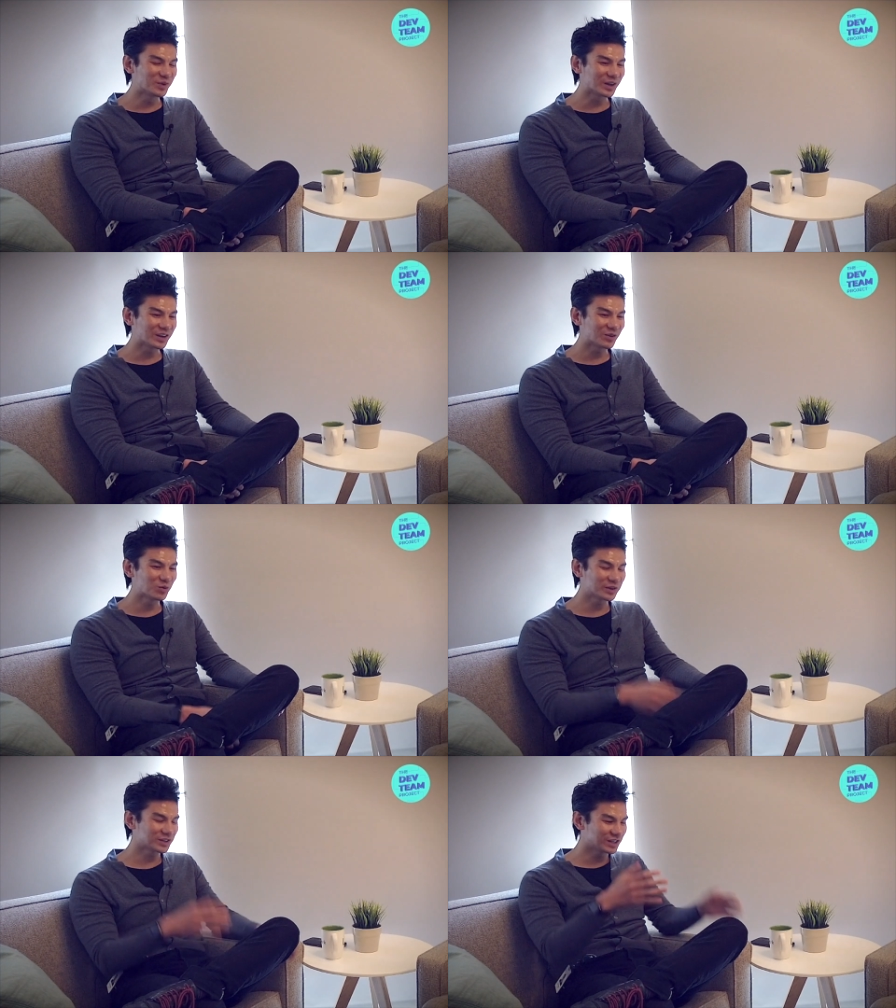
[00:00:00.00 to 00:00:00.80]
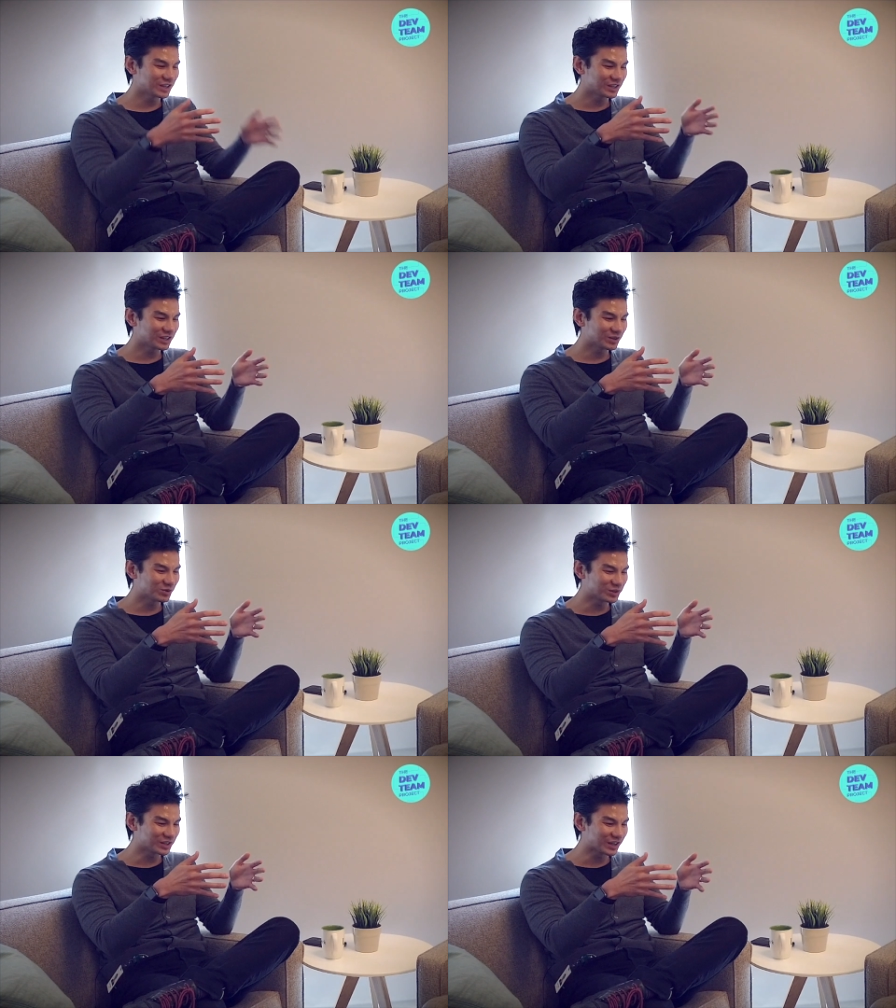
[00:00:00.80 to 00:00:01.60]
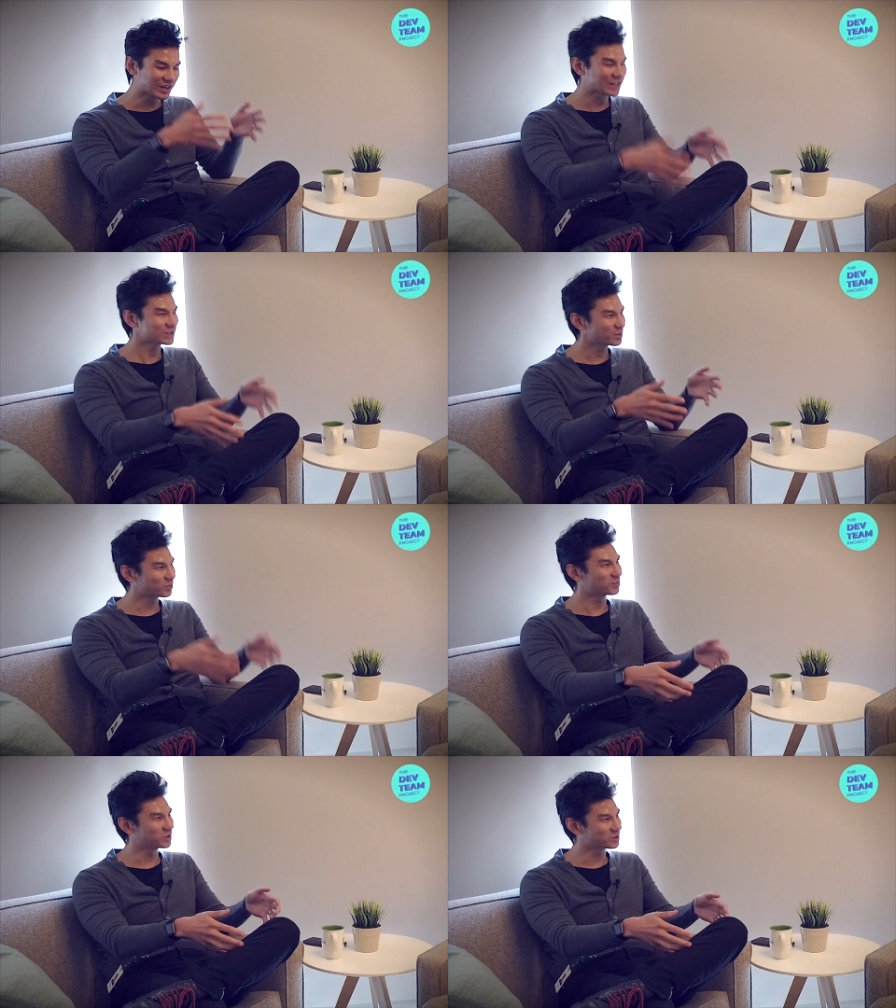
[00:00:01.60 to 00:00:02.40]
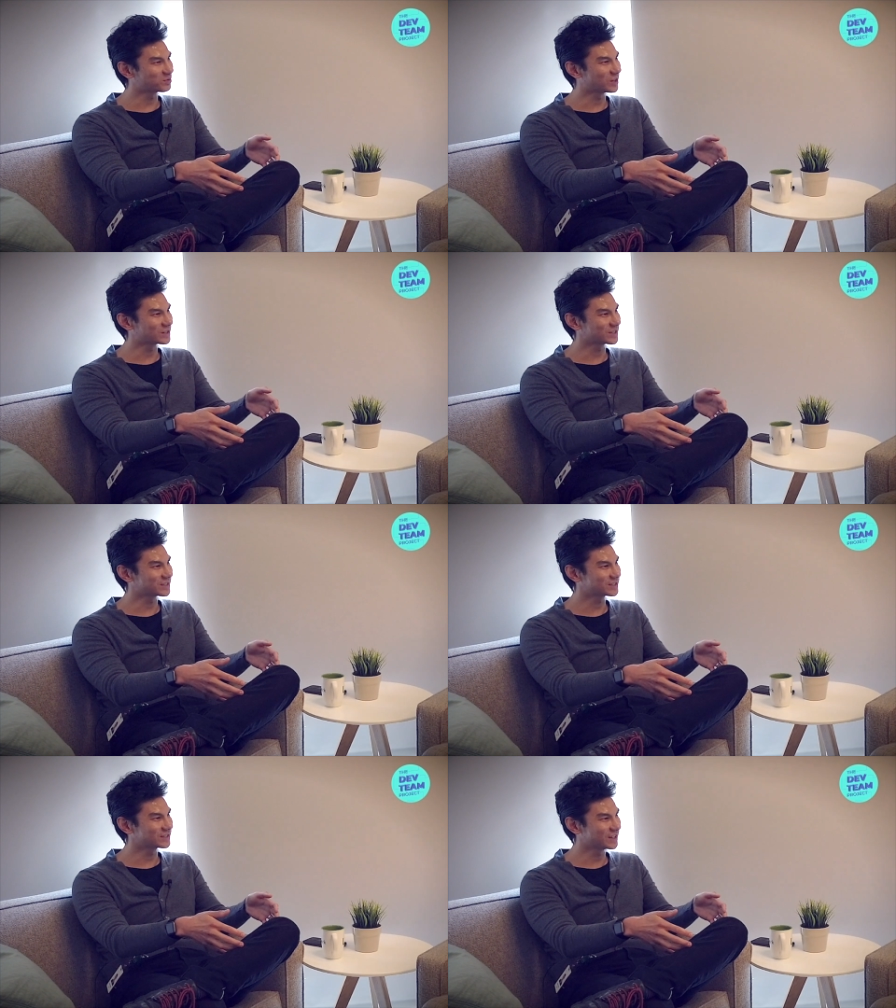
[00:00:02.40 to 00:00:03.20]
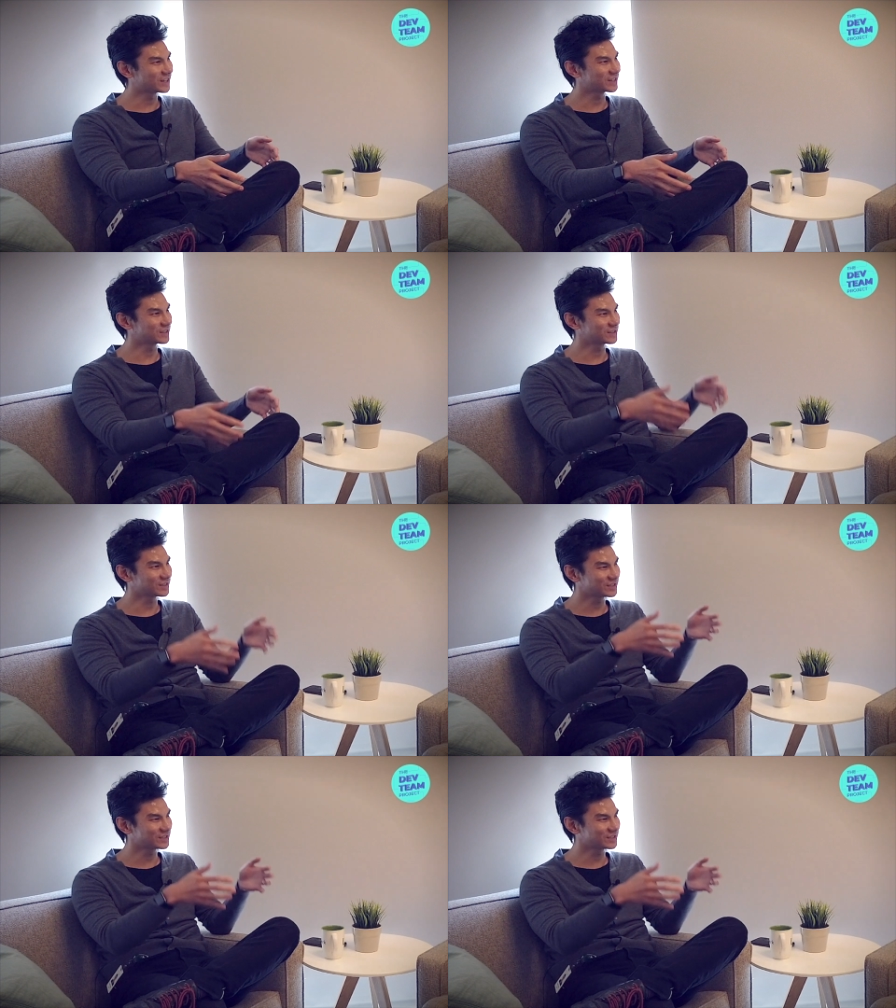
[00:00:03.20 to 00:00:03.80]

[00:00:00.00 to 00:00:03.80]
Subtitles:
But what the enhancement proposal process does